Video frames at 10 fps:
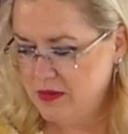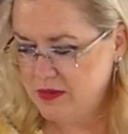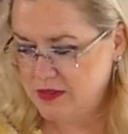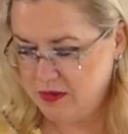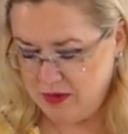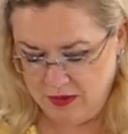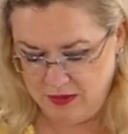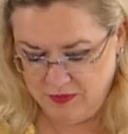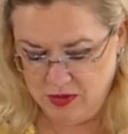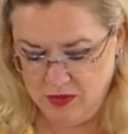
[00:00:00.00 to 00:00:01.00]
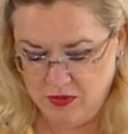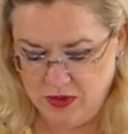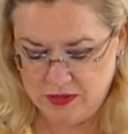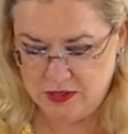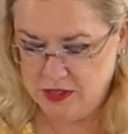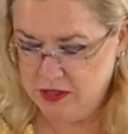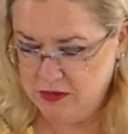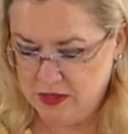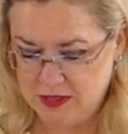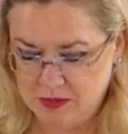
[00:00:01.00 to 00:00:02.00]
So however you want to do
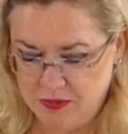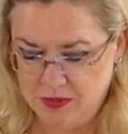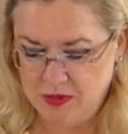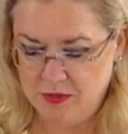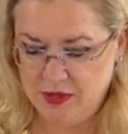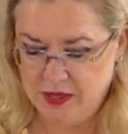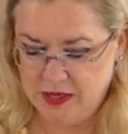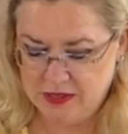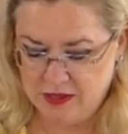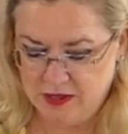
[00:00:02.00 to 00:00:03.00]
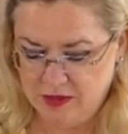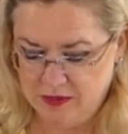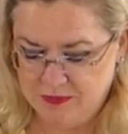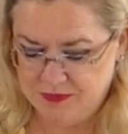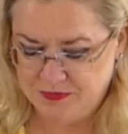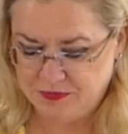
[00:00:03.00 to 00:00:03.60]
this. So we put a little bit of glaze on here.